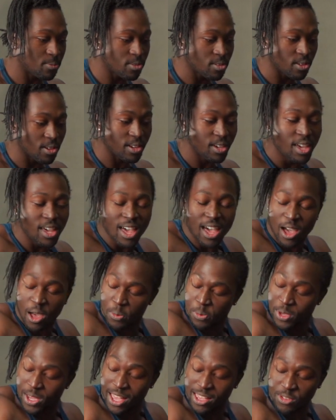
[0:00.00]
So, hope
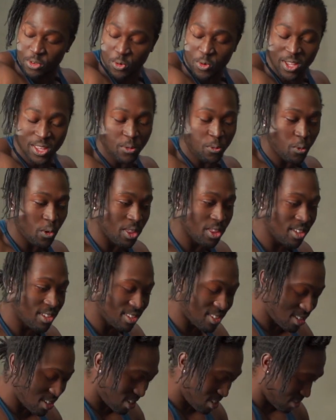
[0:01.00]
you guys are ready for
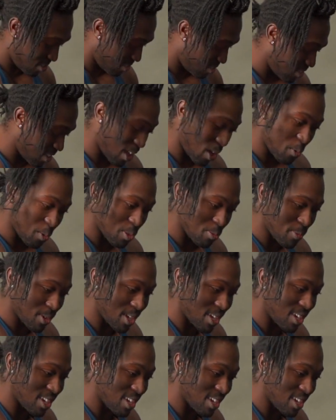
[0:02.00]
this. Stay with me.